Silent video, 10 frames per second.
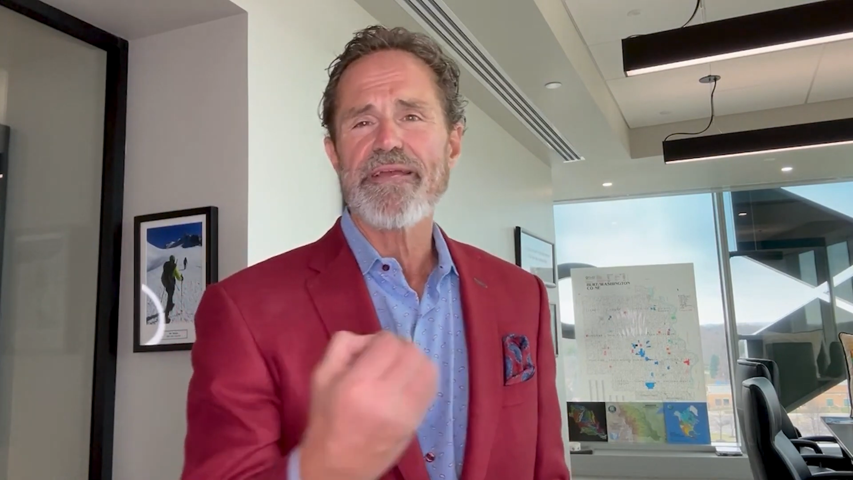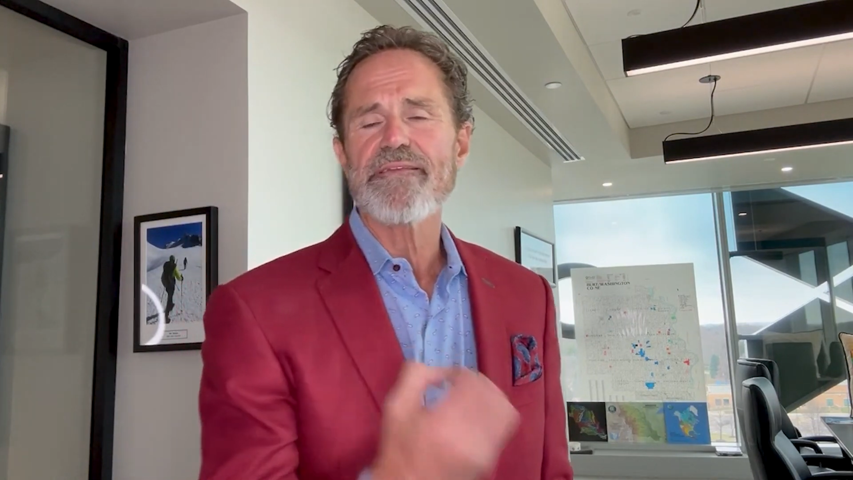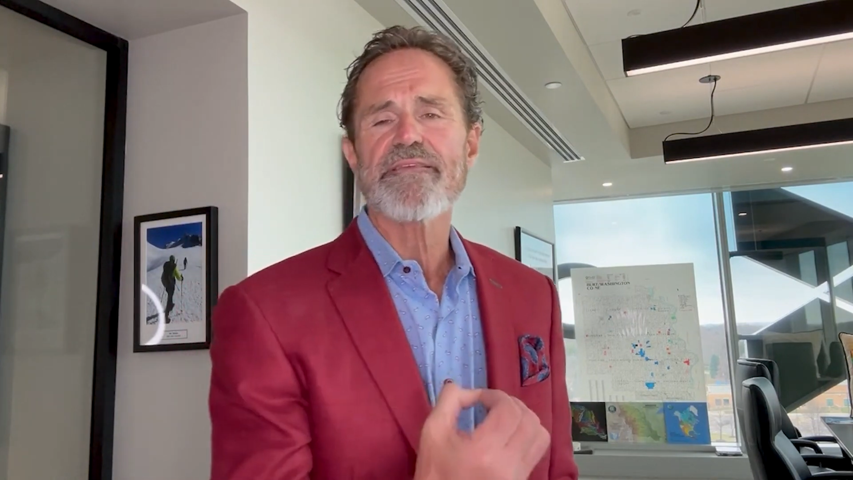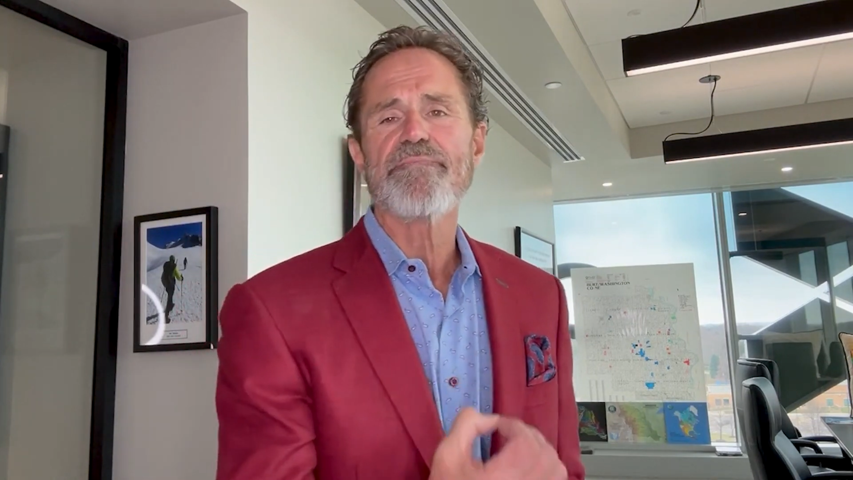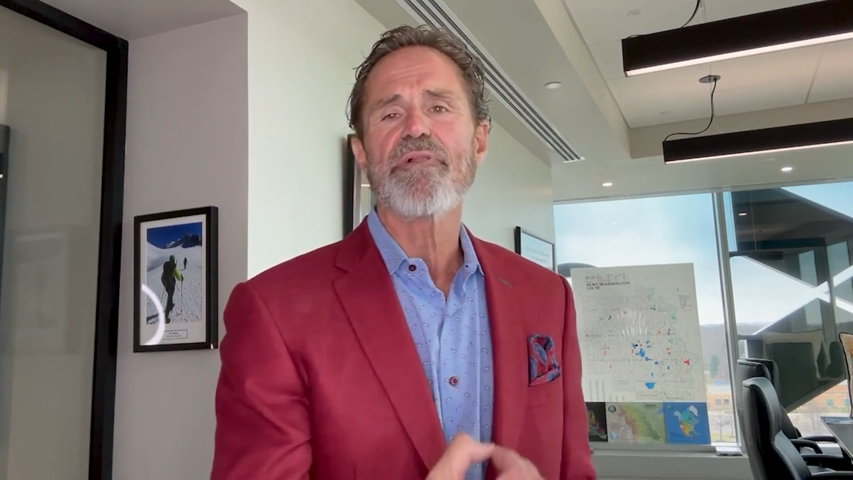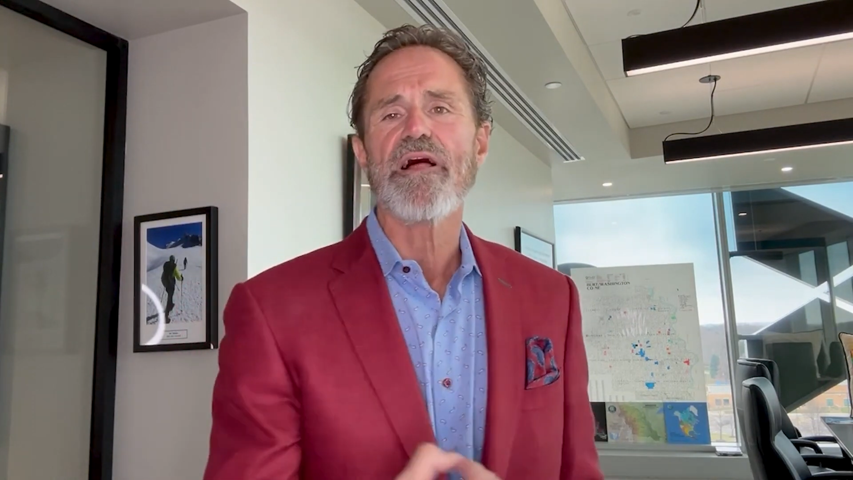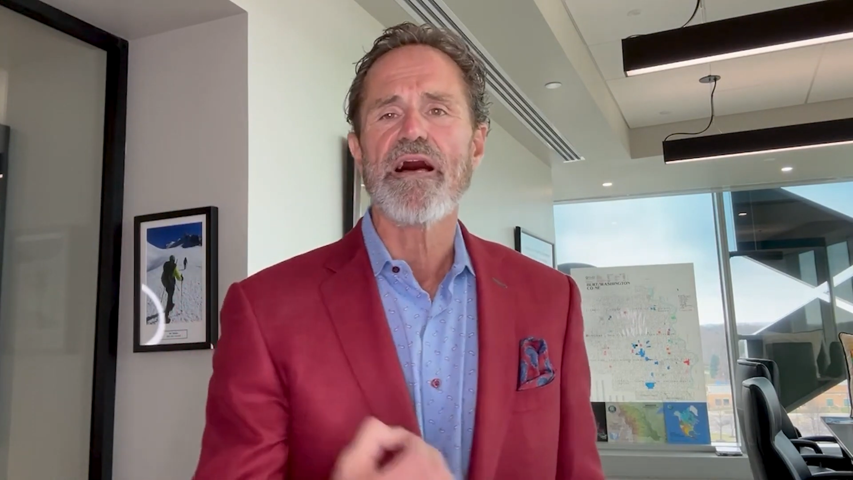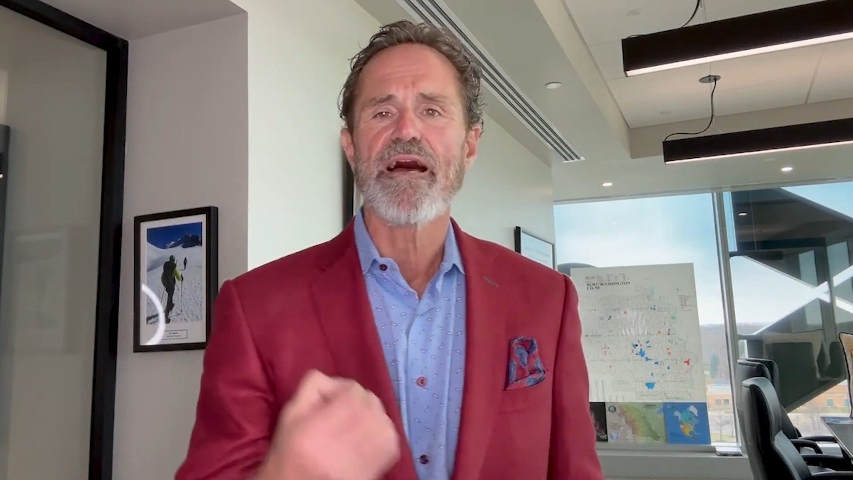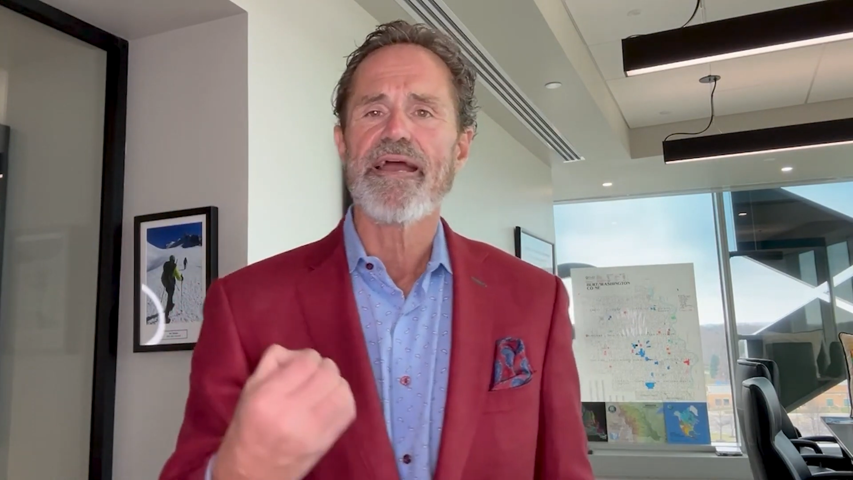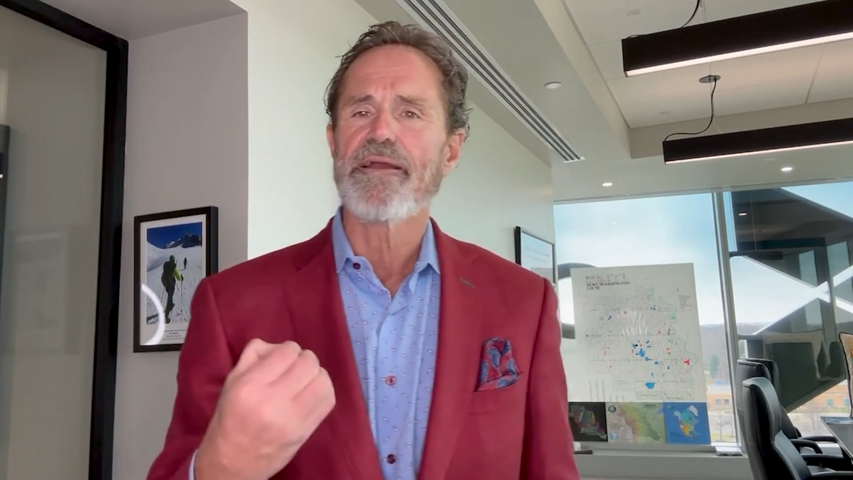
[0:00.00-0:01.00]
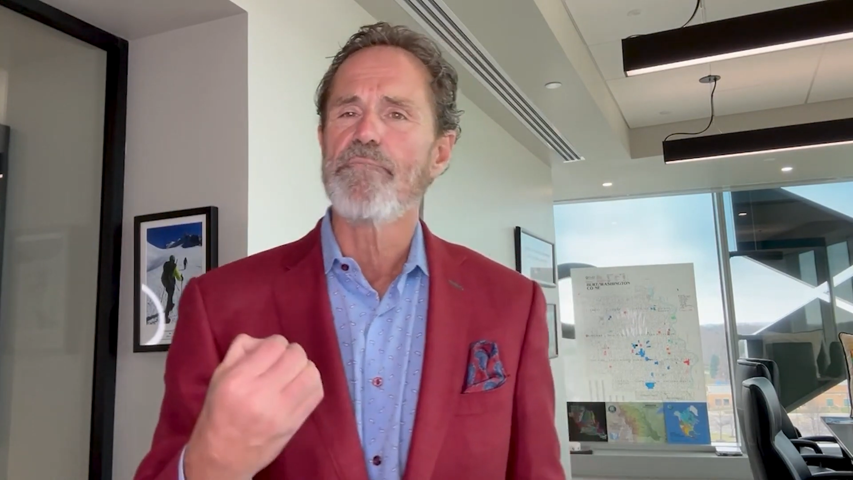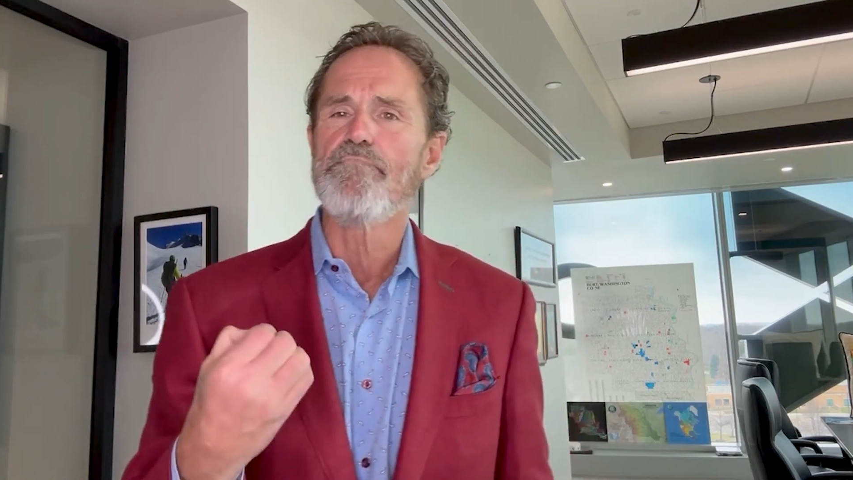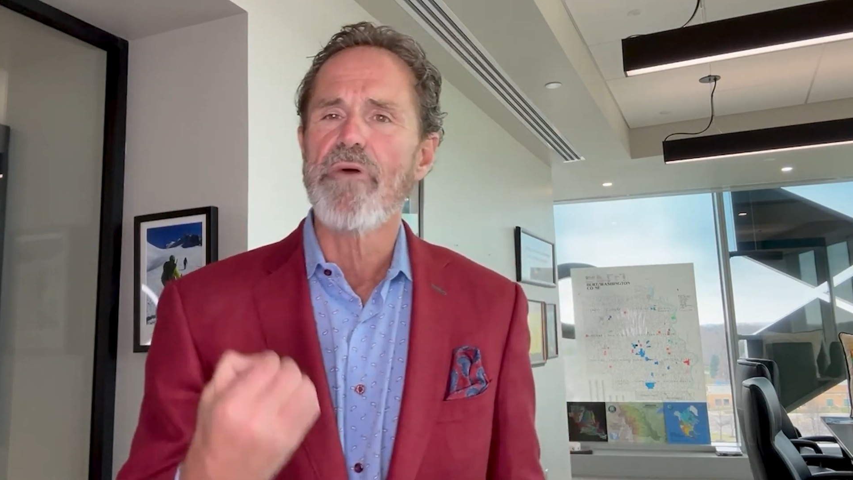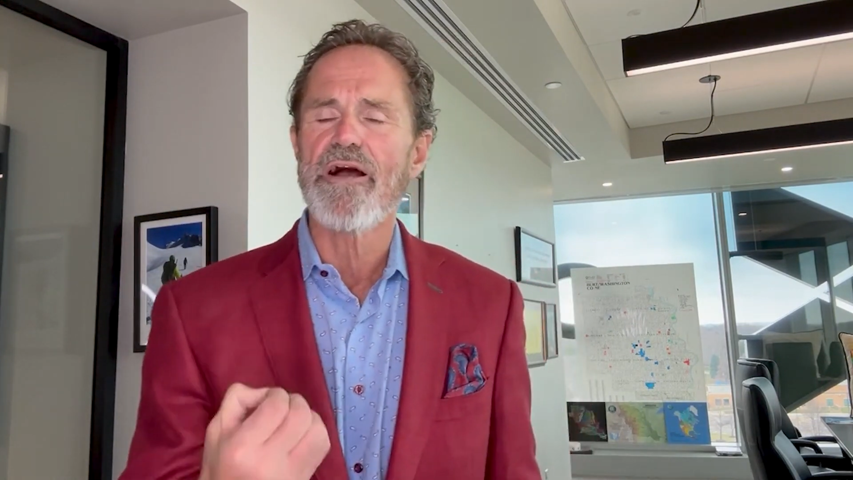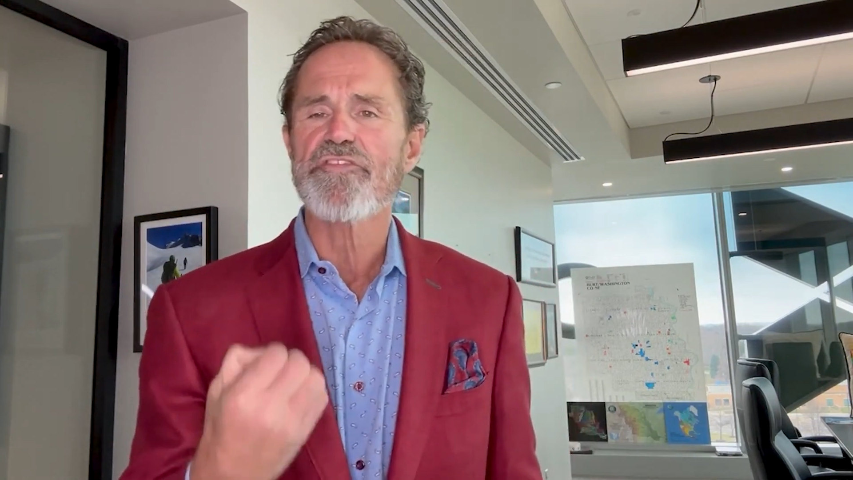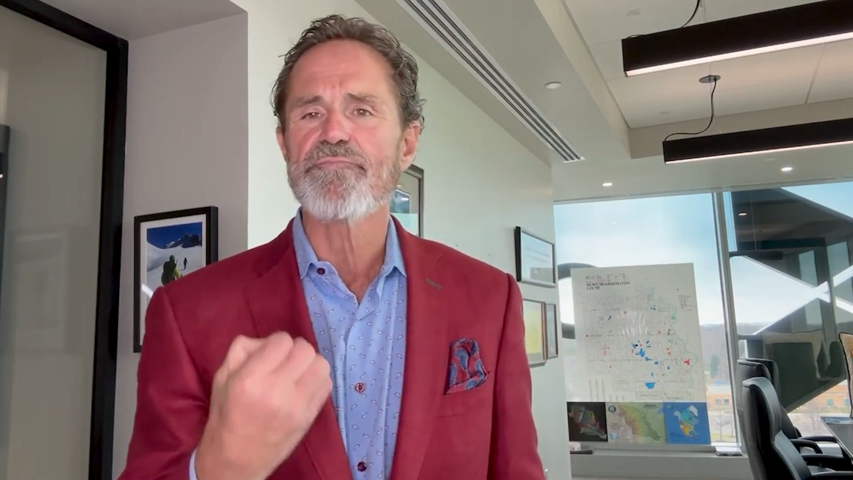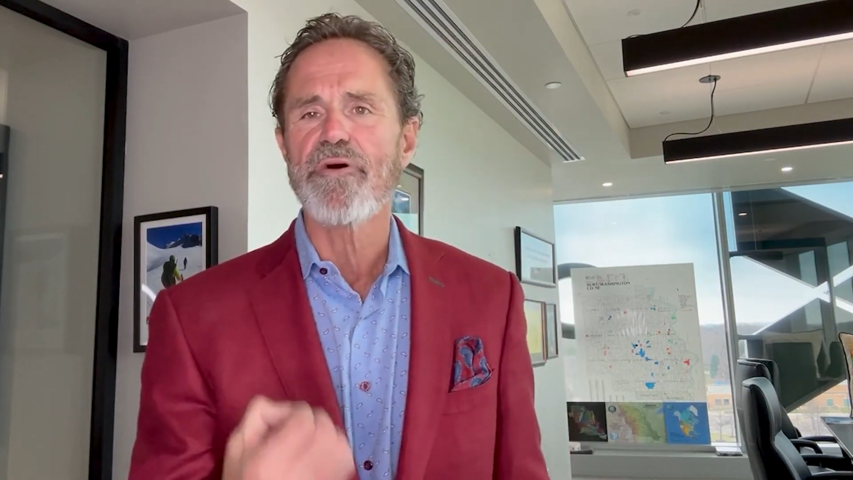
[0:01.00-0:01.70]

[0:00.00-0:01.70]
can supply much,